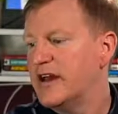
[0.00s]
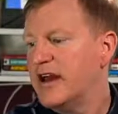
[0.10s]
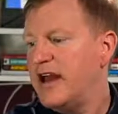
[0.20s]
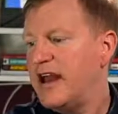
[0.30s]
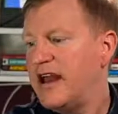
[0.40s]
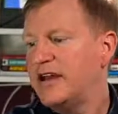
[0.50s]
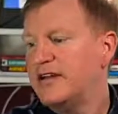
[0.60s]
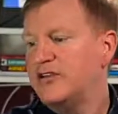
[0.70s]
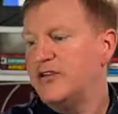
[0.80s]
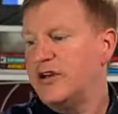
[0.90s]
And
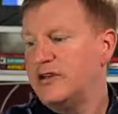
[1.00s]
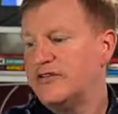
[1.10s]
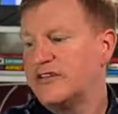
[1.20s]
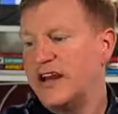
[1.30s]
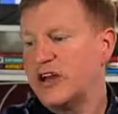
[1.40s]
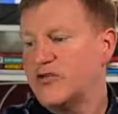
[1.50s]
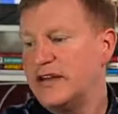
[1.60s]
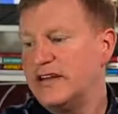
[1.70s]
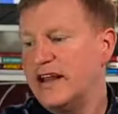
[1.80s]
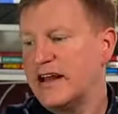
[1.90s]
you can just kind of
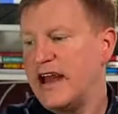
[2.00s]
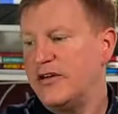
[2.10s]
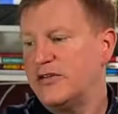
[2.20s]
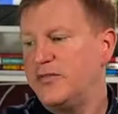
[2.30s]
create that account